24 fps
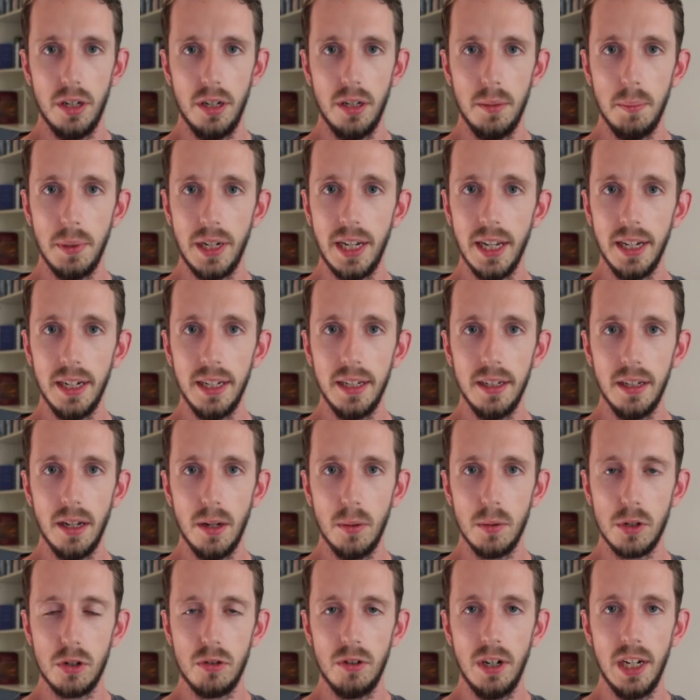in the beginning, I
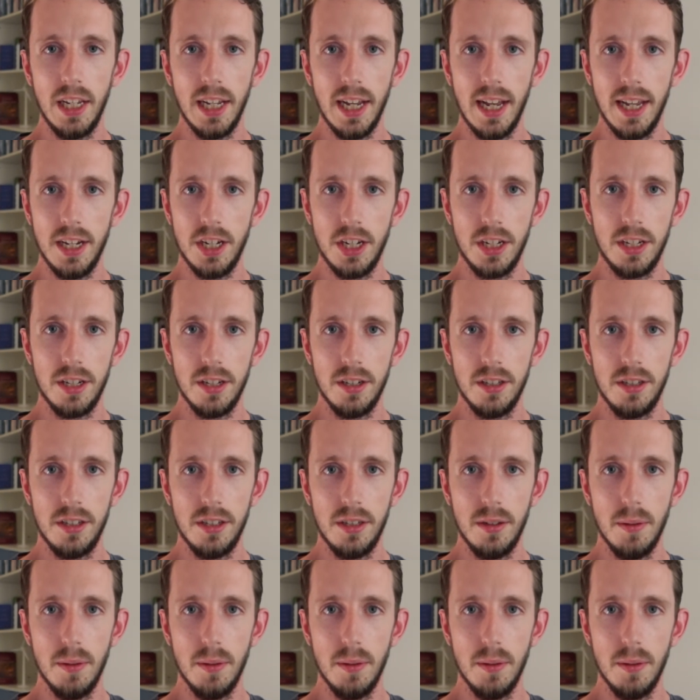was really hesitant